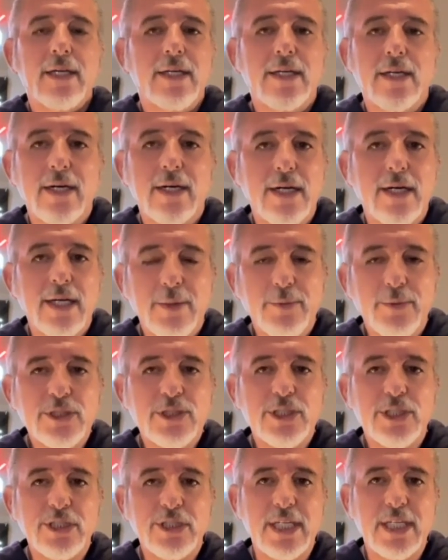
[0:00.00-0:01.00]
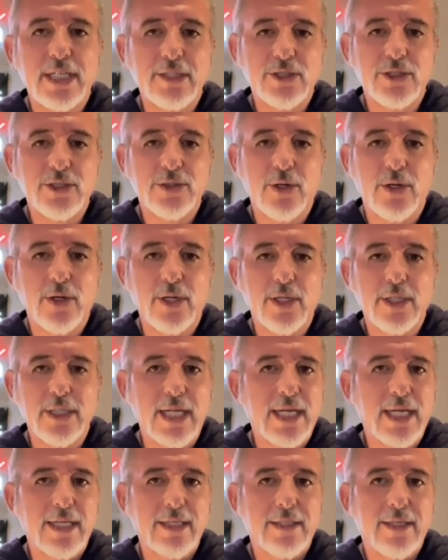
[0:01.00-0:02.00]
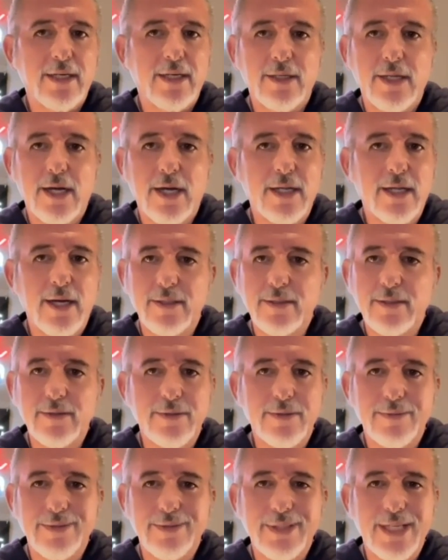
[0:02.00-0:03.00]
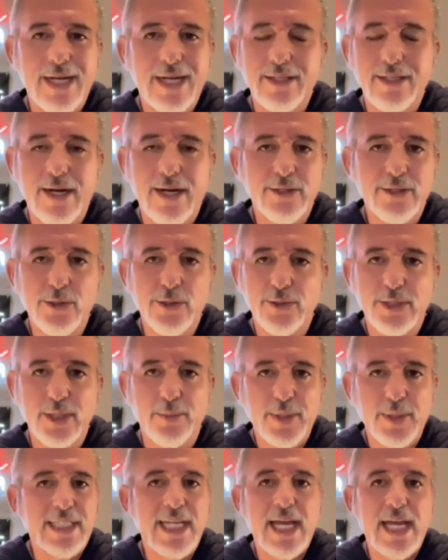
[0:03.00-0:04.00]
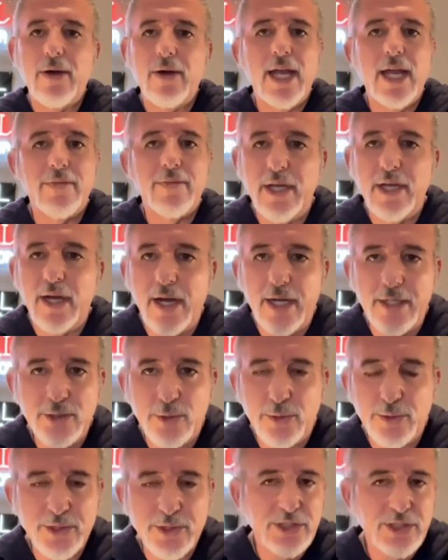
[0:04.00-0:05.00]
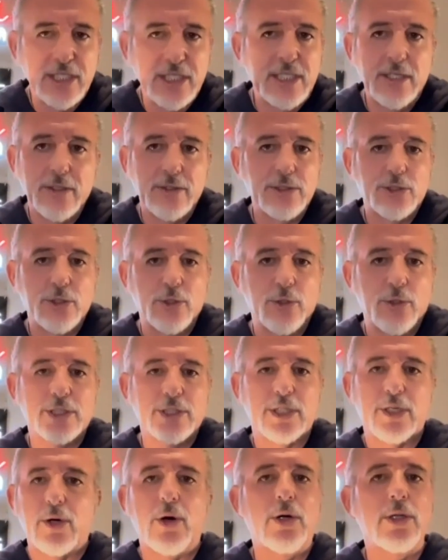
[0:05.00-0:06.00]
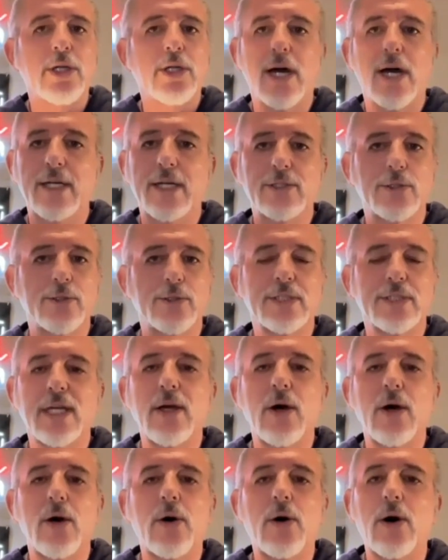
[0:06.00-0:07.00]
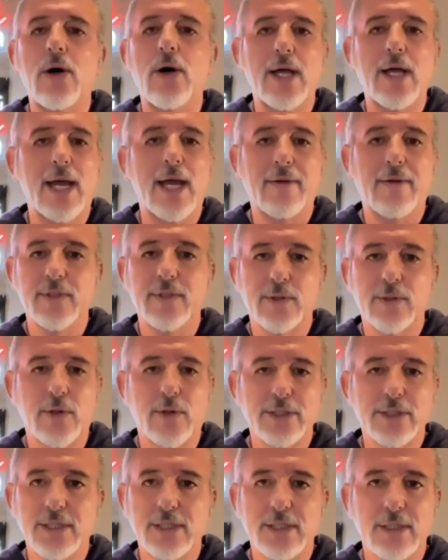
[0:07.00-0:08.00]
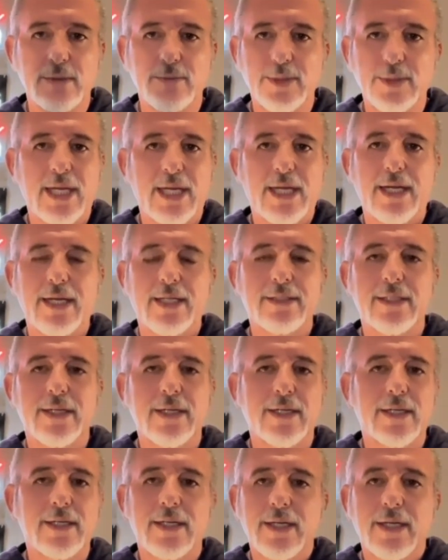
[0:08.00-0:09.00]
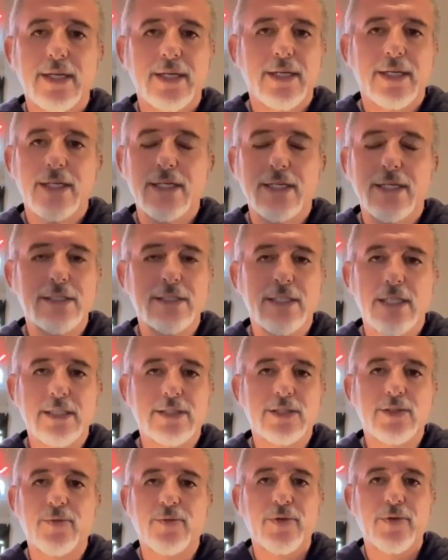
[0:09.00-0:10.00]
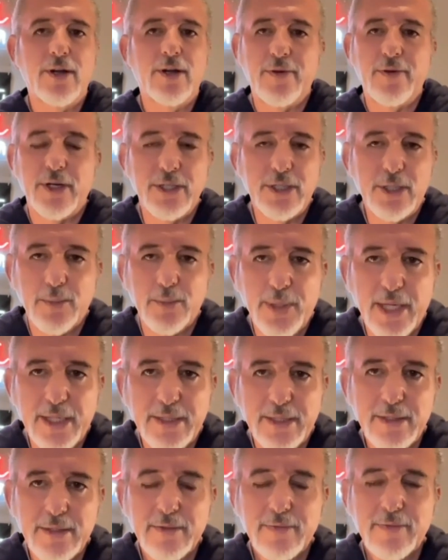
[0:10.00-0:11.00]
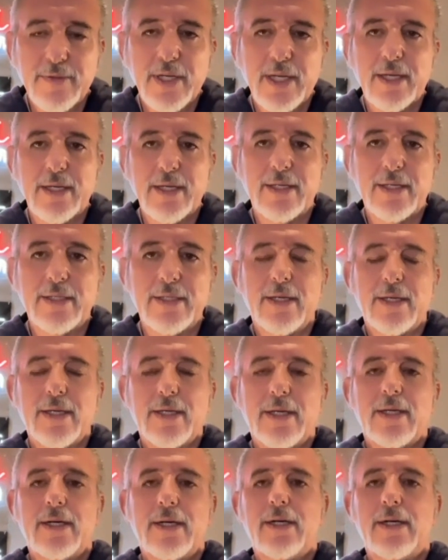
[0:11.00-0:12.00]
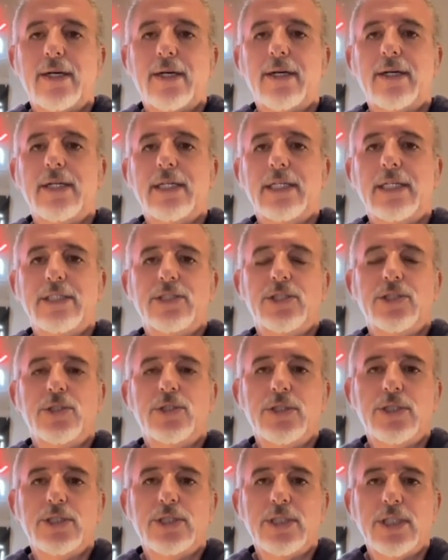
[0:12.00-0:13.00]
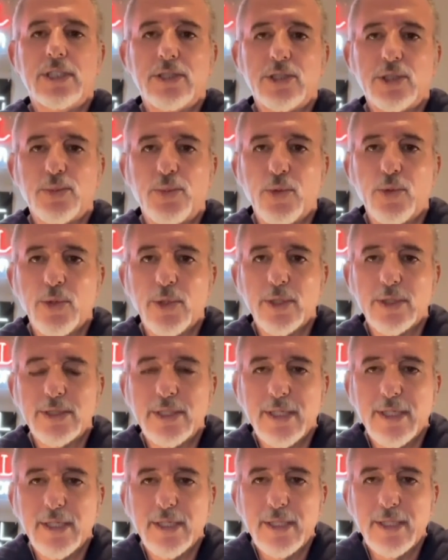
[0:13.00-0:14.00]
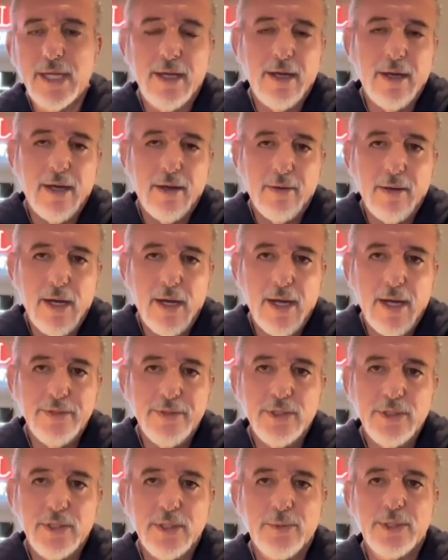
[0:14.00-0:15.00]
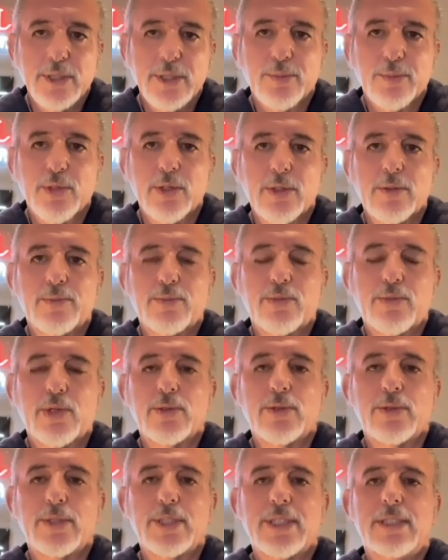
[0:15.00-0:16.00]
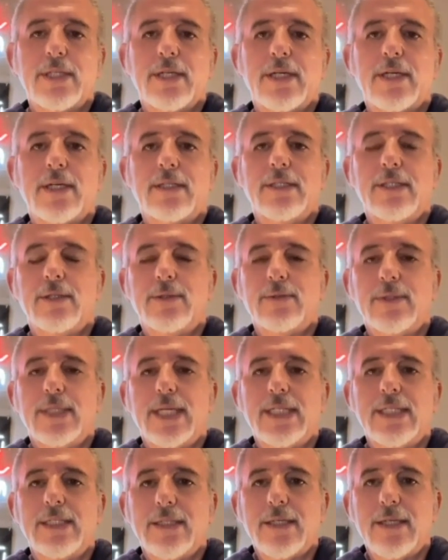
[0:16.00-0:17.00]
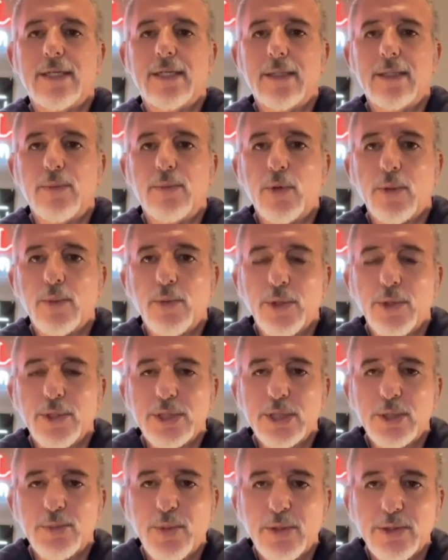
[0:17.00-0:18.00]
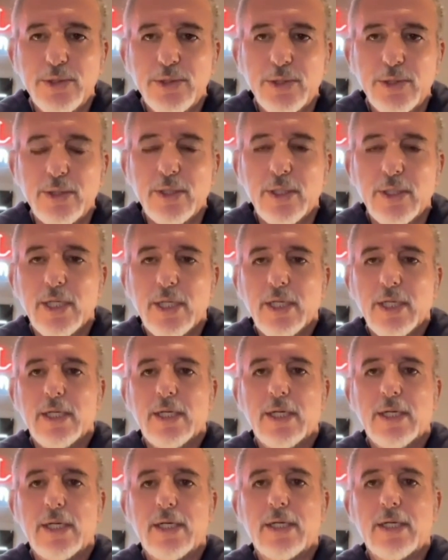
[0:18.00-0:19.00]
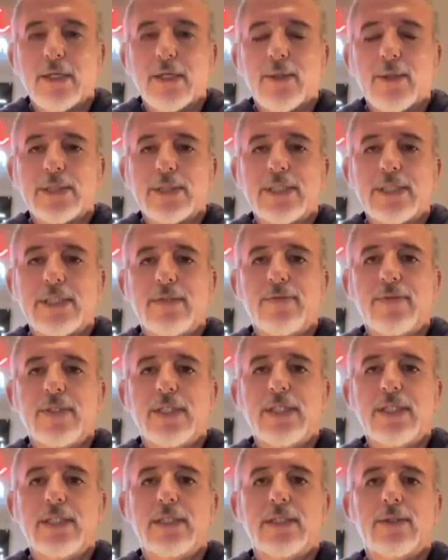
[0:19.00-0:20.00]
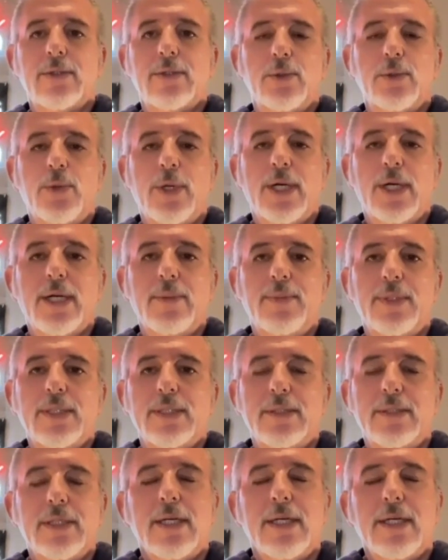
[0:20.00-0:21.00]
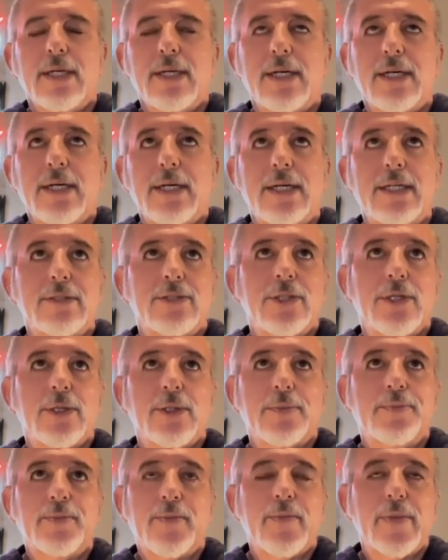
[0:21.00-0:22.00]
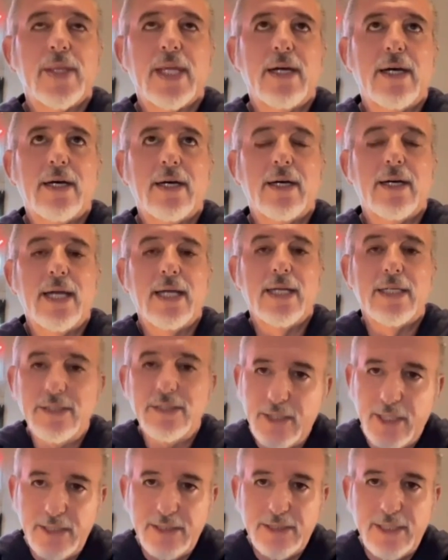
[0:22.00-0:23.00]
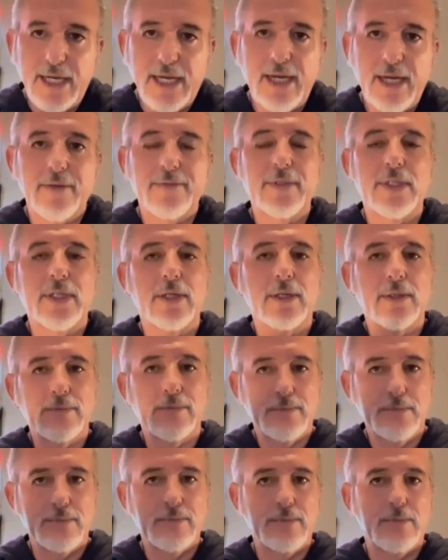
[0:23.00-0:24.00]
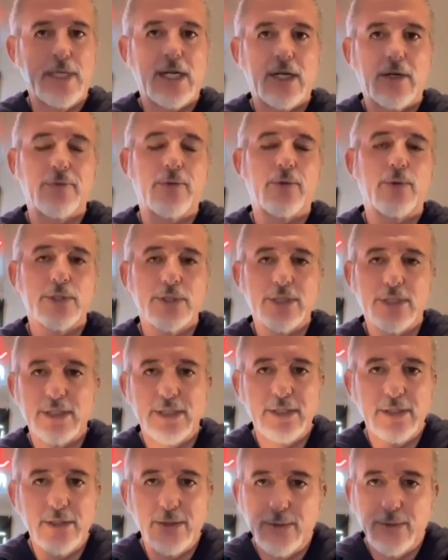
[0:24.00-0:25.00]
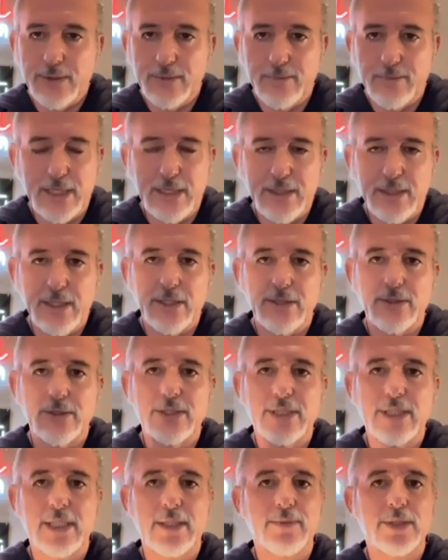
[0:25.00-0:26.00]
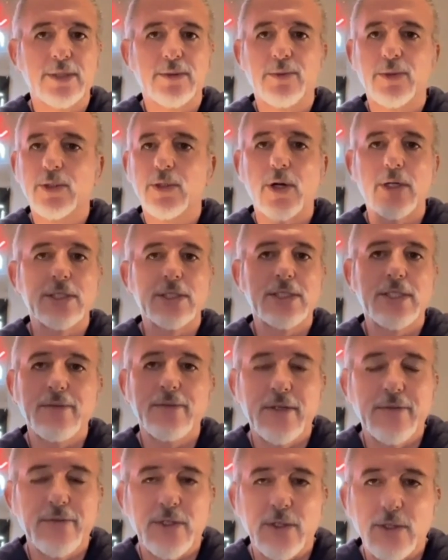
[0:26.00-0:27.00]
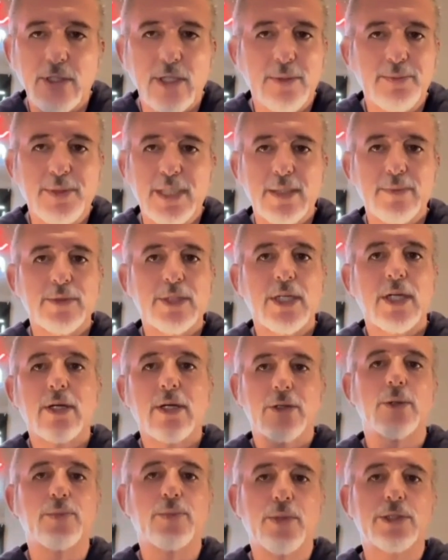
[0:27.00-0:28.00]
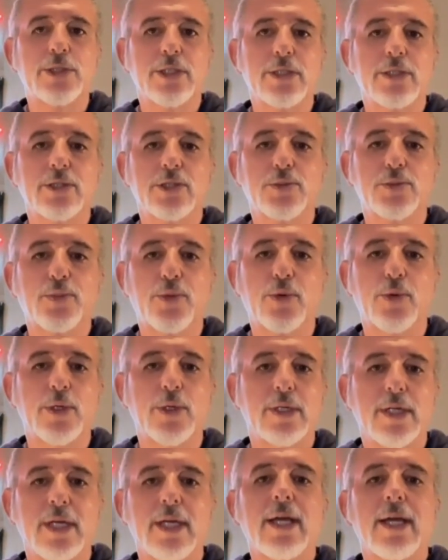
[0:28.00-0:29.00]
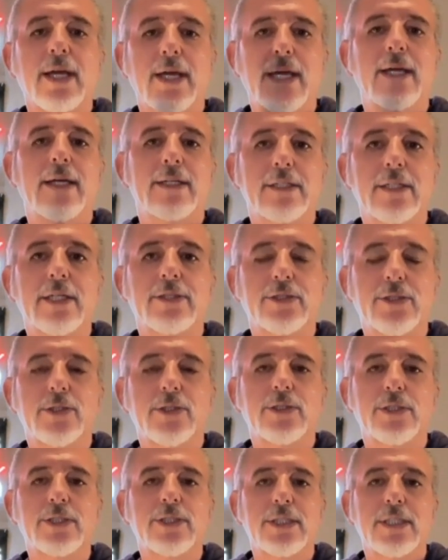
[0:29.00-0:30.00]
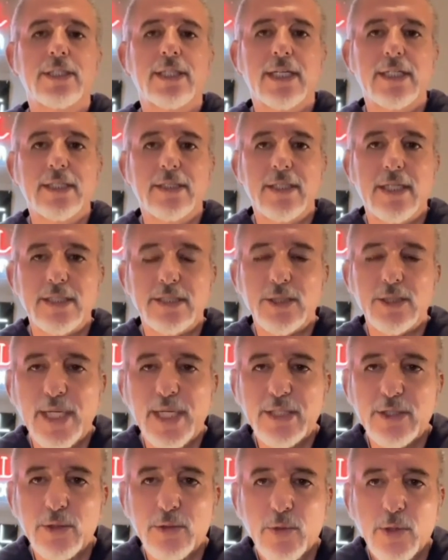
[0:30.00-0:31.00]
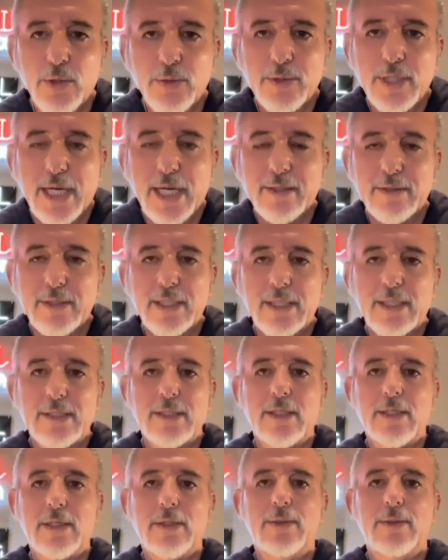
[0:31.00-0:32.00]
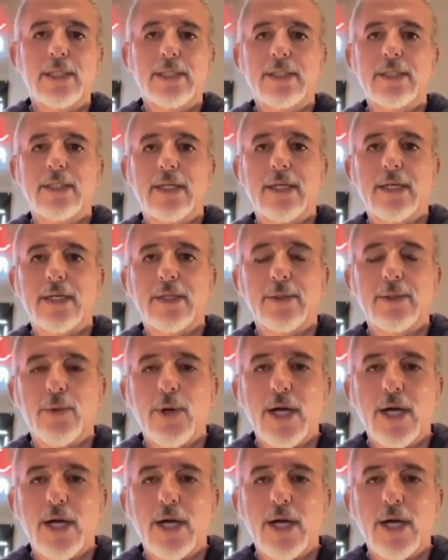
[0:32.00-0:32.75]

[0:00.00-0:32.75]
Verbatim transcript: Uh, it was just getting started, and a lot of a lot of the high schools did, but now every high school, just like here in Georgia, all the high schools, they all yeah. have lacrosse teams, and uh, it, it's very, very competitive, and uh, it's just good to see the sport. Uh, obviously, with the pro pro league, uh, you know, getting uh, more and more exposure uh, on T V and on the web, and uh, so uh, and it's nice to have, you know, Air Force and D U and, and the other teams, regardless, even if they're club teams, they're pushing the sport. And it's good to see that it's made the growth out, you know, in uh,